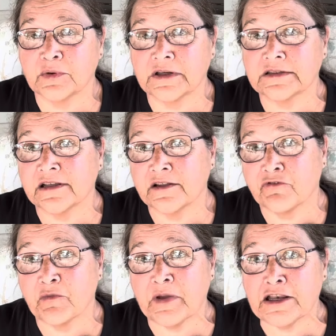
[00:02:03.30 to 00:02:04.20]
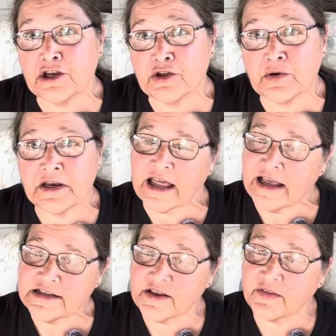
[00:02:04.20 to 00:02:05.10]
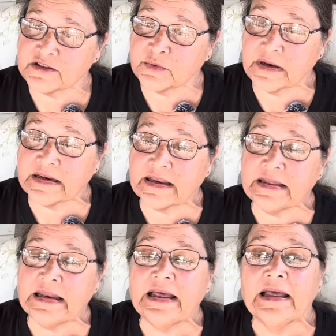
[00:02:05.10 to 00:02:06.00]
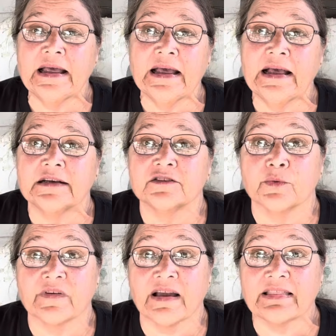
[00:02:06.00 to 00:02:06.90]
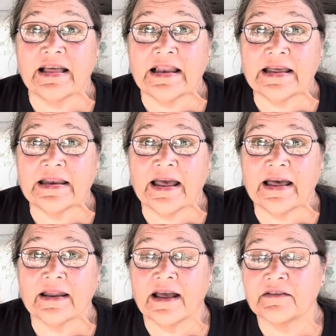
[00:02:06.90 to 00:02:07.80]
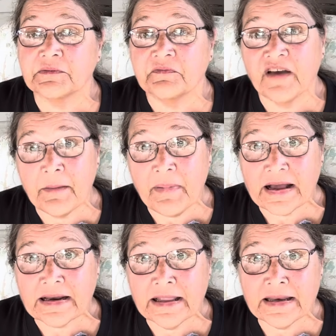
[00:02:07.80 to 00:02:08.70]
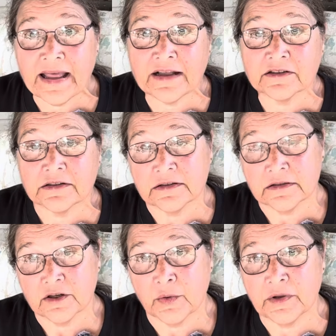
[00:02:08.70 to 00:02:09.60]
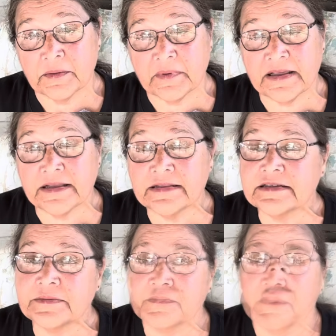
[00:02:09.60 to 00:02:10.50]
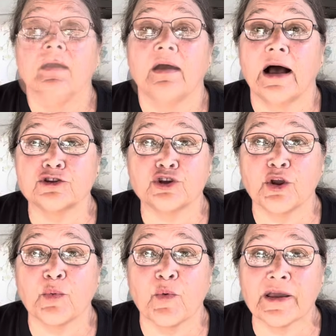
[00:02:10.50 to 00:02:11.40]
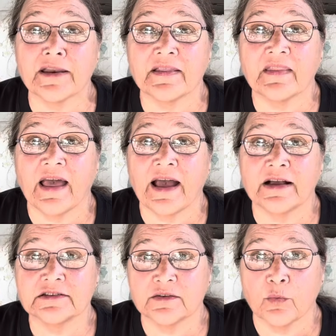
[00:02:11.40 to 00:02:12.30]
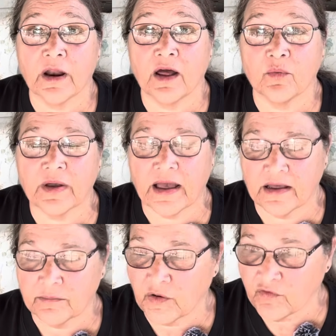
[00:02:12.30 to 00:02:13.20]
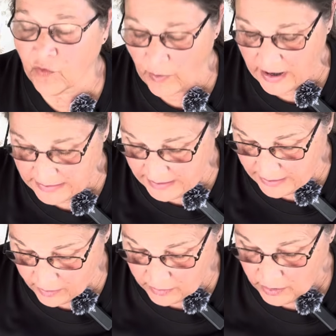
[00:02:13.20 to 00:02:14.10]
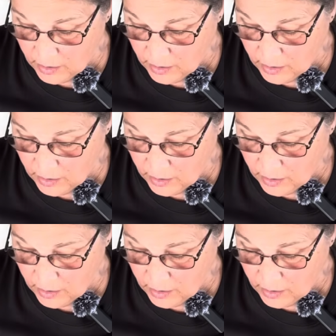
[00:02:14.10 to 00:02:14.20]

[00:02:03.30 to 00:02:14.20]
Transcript: what it said for me to do today, so that's what I did. So we got that laid out. I have some fat back laid out to go in the beans. I'll show you when we get in the house what all we got. But for right now,